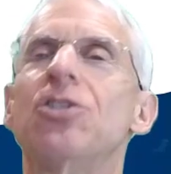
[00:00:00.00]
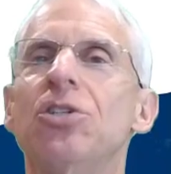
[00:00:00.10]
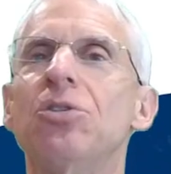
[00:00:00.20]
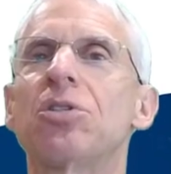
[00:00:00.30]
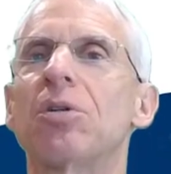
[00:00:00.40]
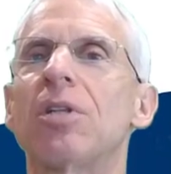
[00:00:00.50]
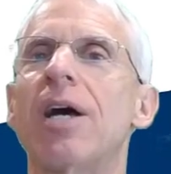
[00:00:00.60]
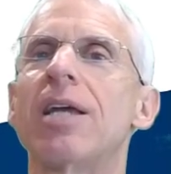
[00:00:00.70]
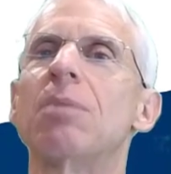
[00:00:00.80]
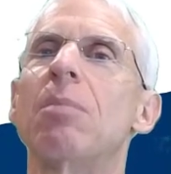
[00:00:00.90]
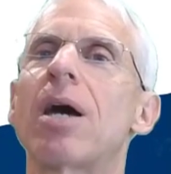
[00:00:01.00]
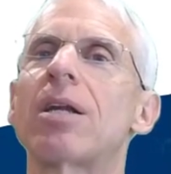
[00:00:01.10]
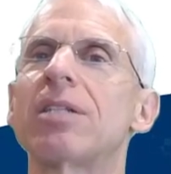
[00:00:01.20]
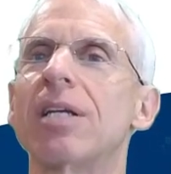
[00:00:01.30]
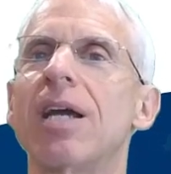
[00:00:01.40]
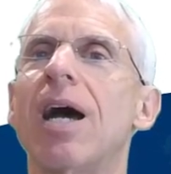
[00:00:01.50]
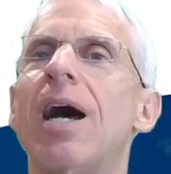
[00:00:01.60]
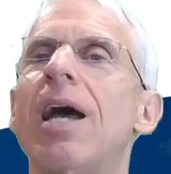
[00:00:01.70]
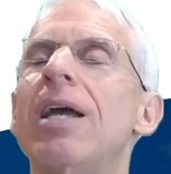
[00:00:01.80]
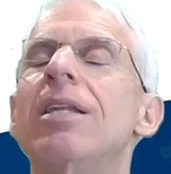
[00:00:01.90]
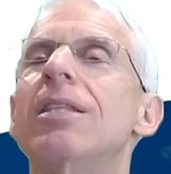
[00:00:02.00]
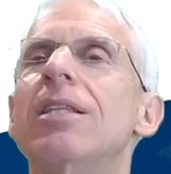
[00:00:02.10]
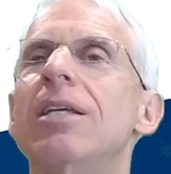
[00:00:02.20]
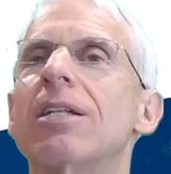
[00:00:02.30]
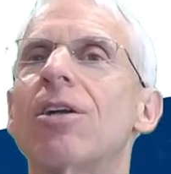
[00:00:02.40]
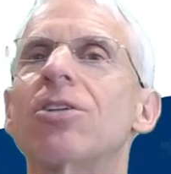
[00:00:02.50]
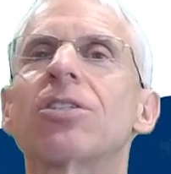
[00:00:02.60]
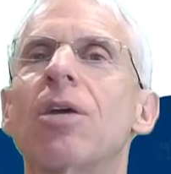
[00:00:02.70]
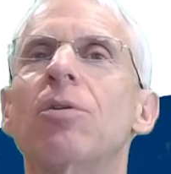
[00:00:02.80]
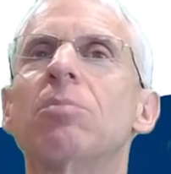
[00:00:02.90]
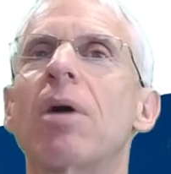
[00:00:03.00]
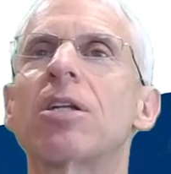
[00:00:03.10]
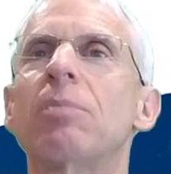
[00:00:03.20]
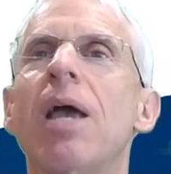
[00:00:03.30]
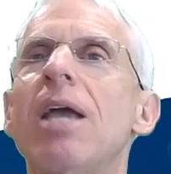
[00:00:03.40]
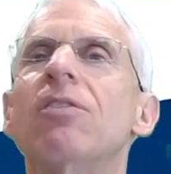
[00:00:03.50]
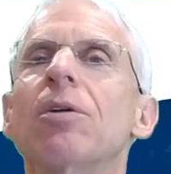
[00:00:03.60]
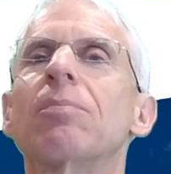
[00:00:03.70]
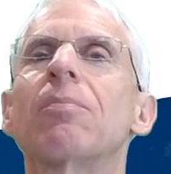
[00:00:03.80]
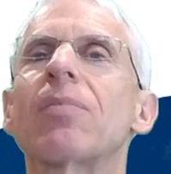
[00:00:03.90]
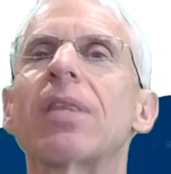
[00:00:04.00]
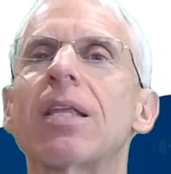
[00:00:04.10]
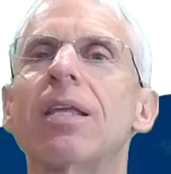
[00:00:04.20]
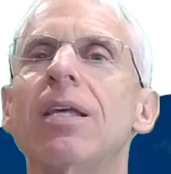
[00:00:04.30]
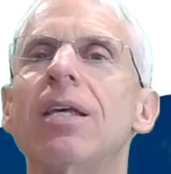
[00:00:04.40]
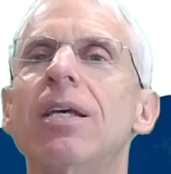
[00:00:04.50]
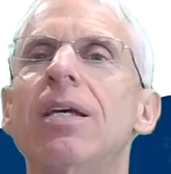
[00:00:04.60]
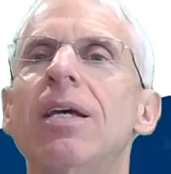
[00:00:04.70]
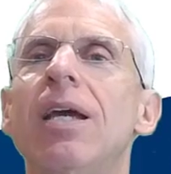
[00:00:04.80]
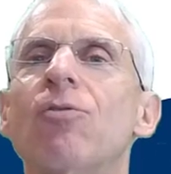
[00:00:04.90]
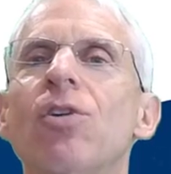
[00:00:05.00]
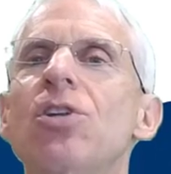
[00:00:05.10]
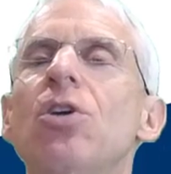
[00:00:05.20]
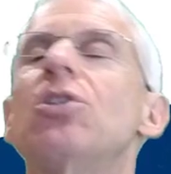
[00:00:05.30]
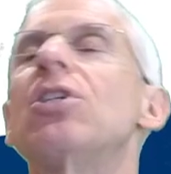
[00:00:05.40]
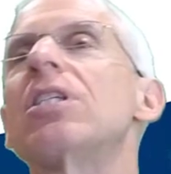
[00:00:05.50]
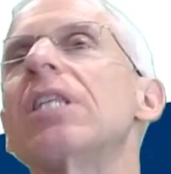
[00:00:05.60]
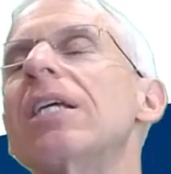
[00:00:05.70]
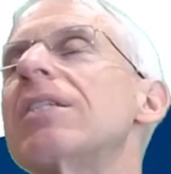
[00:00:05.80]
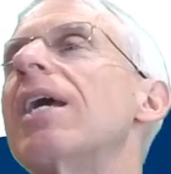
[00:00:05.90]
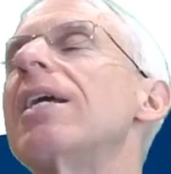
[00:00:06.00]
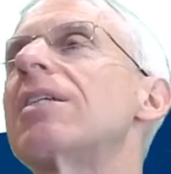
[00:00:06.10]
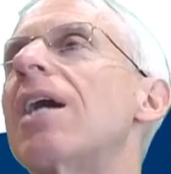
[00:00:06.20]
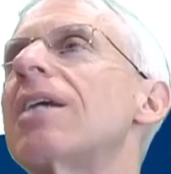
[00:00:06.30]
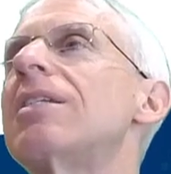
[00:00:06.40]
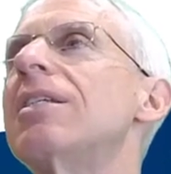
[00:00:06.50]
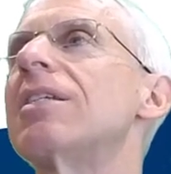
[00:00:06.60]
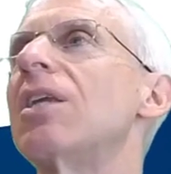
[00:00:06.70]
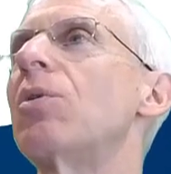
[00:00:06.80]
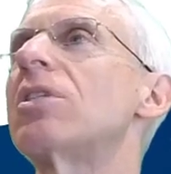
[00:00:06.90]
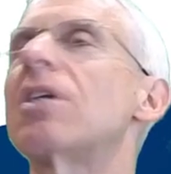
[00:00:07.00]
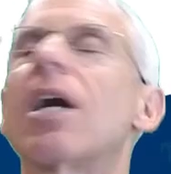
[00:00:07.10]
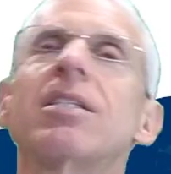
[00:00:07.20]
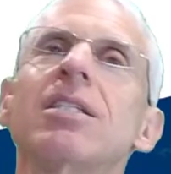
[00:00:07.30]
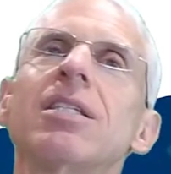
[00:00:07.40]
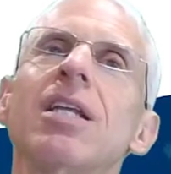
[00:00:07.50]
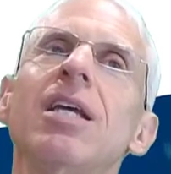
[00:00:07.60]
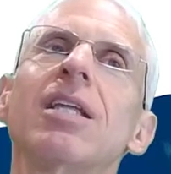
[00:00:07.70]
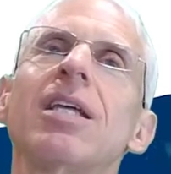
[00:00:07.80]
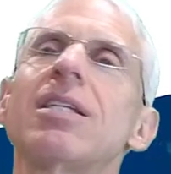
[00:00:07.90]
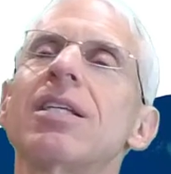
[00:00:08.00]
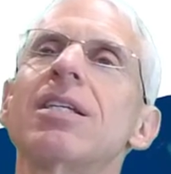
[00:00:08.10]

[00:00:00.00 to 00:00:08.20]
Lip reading: And that's used to align the model to guide the large language model's behavior. It reduces things like toxicity. What is toxicity?